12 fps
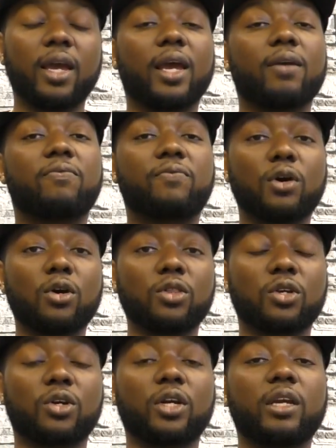And
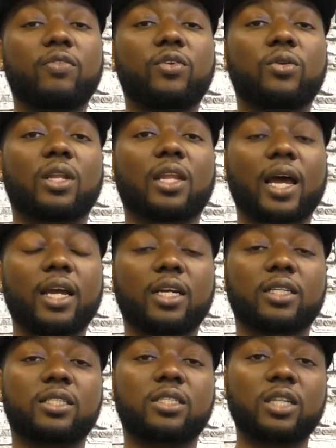further, if you'd like
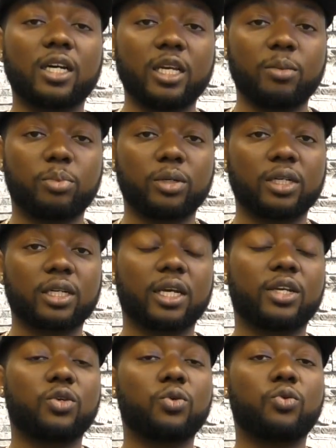a study
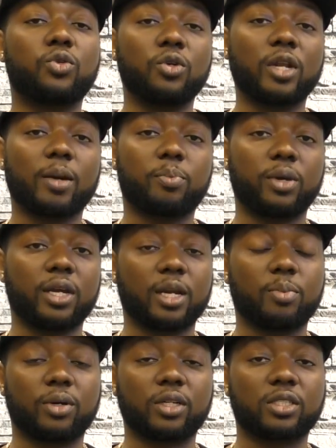book and you do not pick it
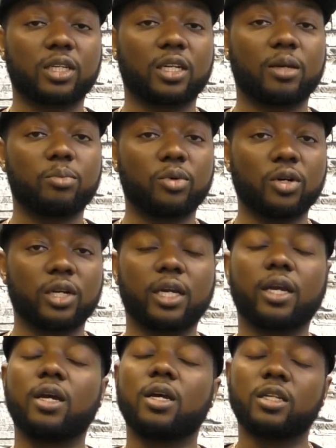up on a Sunday morning,